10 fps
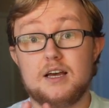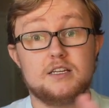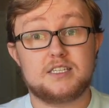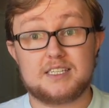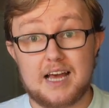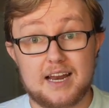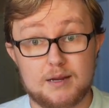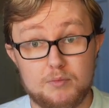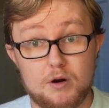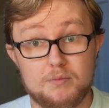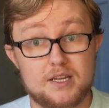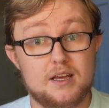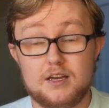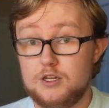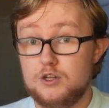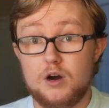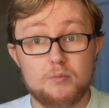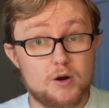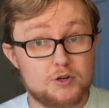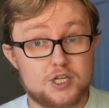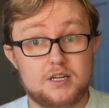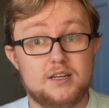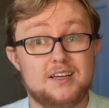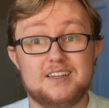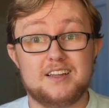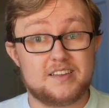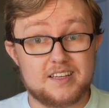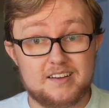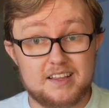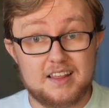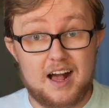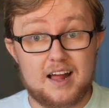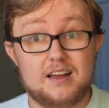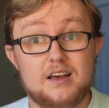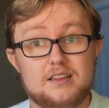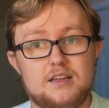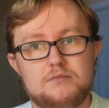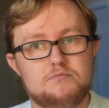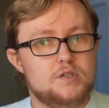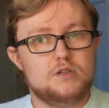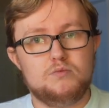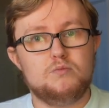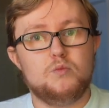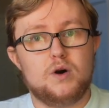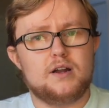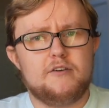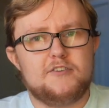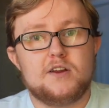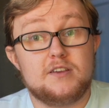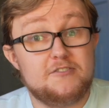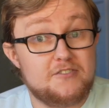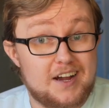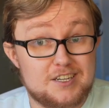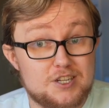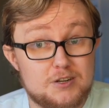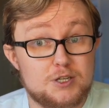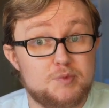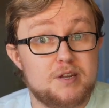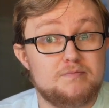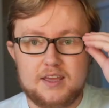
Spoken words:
static moment, no motion, nothing like that, then you want a fairly fast shutter speed.